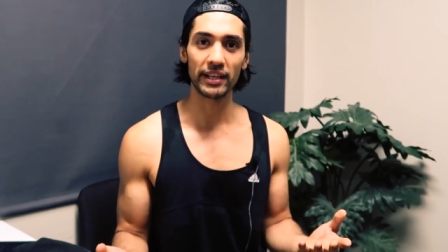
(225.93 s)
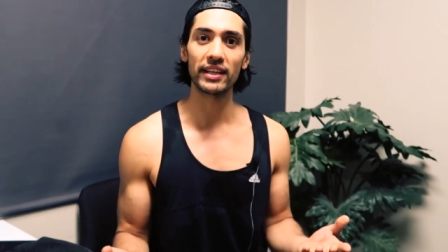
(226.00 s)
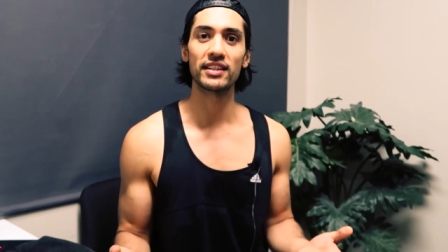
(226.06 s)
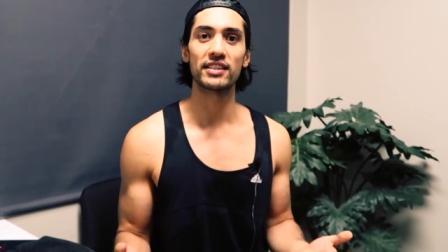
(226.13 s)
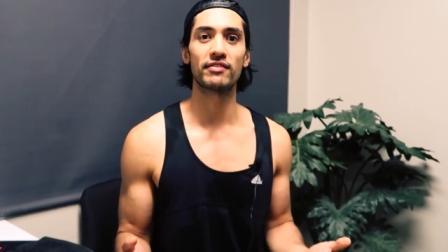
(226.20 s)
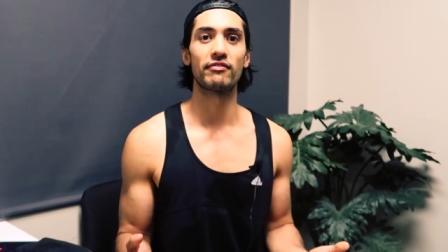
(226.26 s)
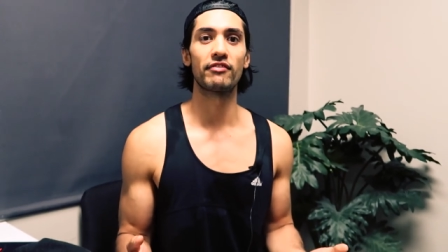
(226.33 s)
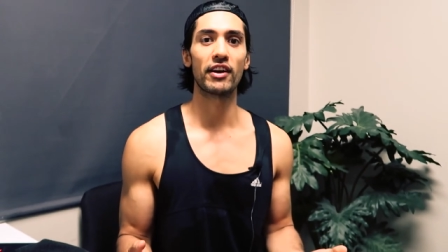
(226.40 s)

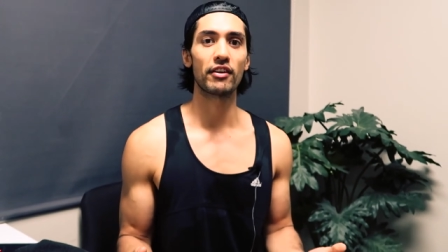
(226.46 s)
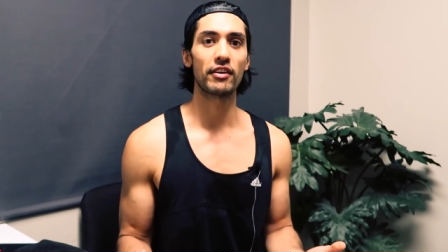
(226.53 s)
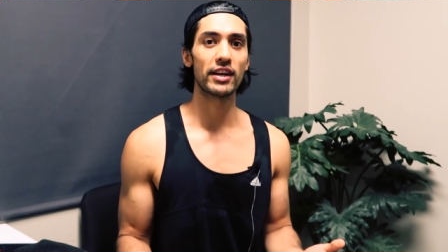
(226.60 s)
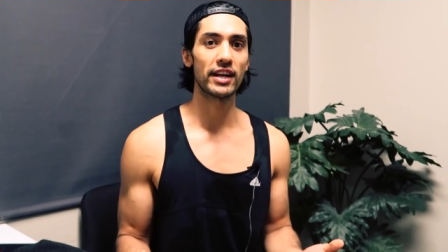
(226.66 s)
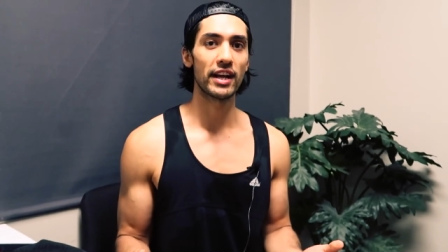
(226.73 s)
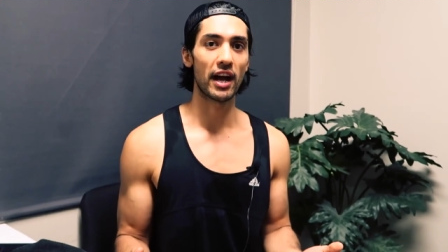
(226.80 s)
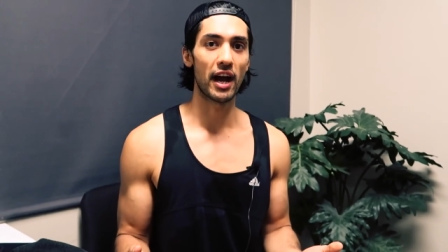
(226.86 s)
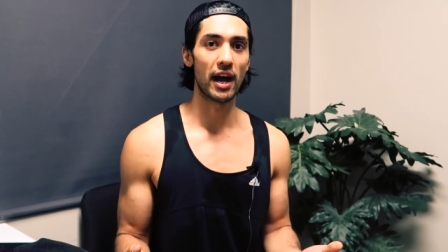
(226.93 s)
It's
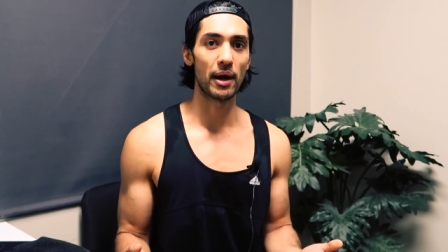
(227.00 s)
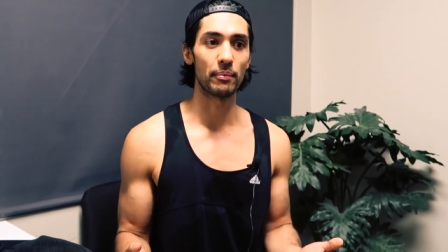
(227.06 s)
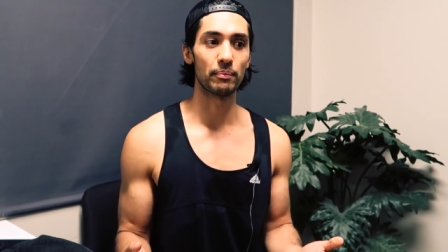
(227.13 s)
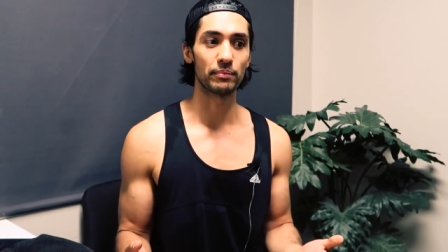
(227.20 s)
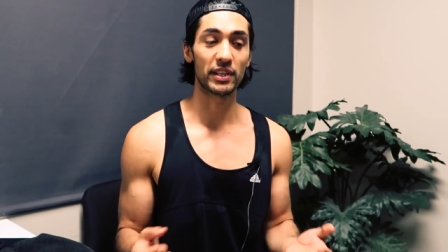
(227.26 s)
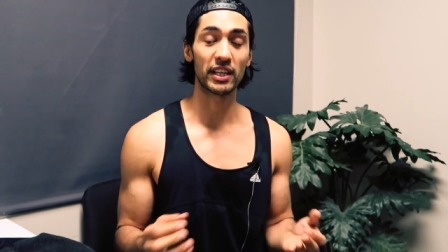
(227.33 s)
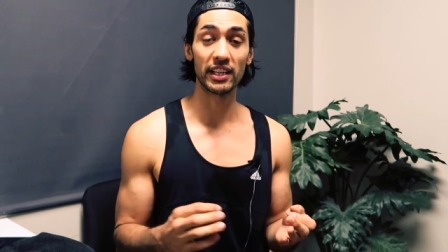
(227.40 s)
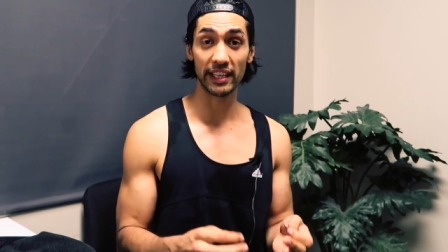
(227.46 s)
very
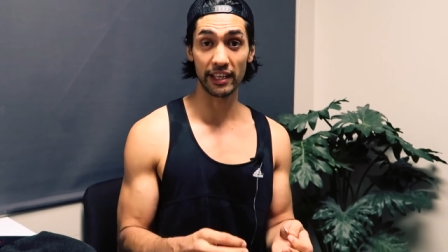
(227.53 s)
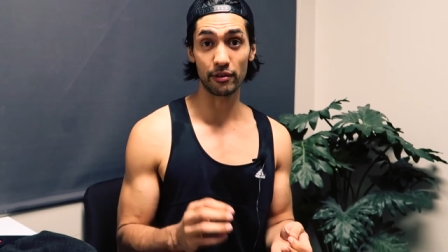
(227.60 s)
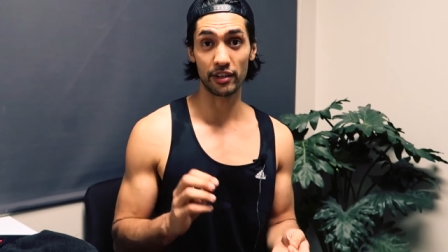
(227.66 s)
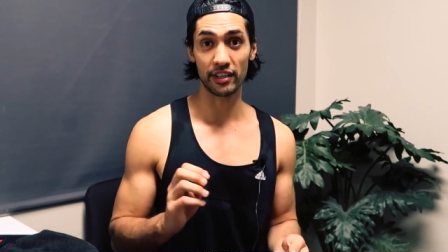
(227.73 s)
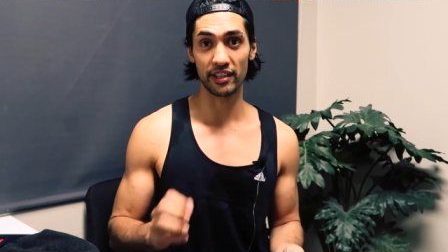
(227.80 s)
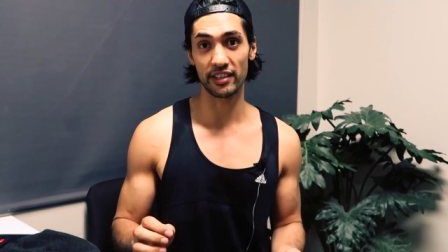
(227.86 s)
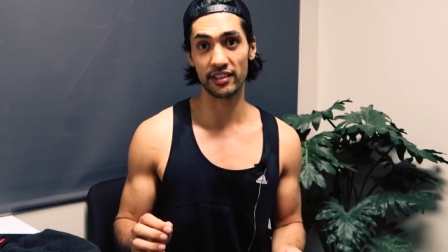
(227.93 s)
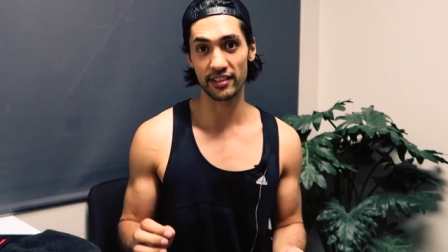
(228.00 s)
um, clear
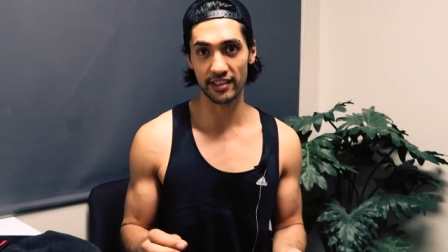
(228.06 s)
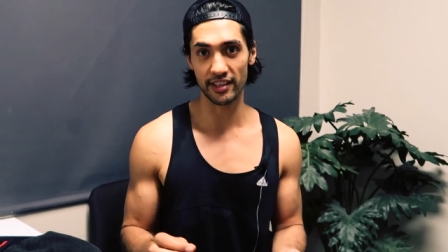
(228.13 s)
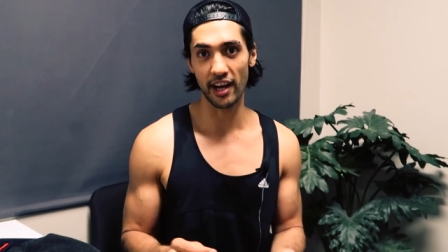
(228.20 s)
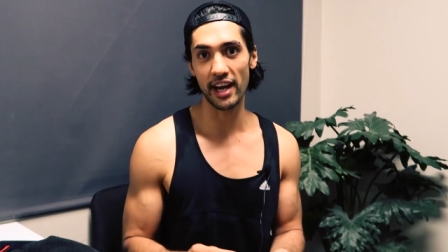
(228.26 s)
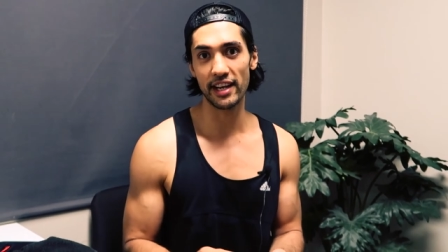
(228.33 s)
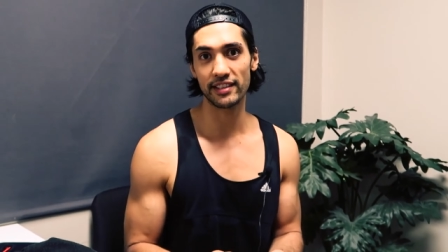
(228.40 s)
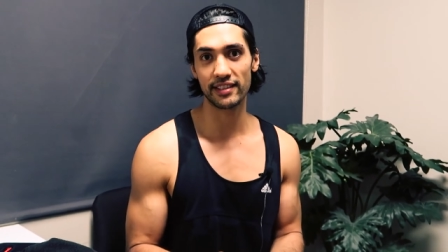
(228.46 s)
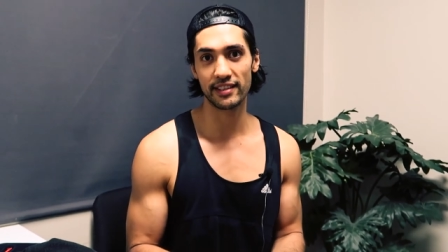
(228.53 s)
and
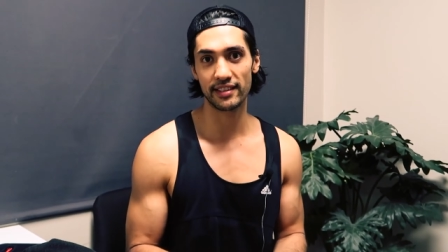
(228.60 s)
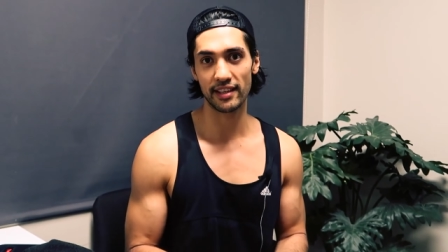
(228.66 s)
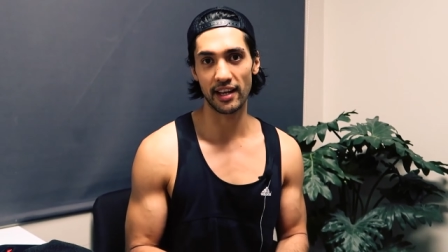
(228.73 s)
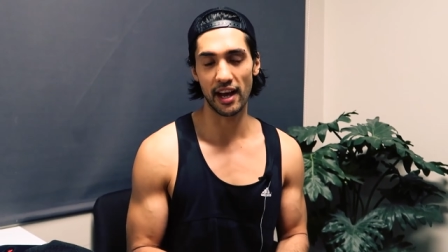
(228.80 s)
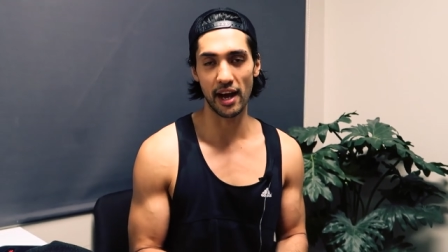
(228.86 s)
concise.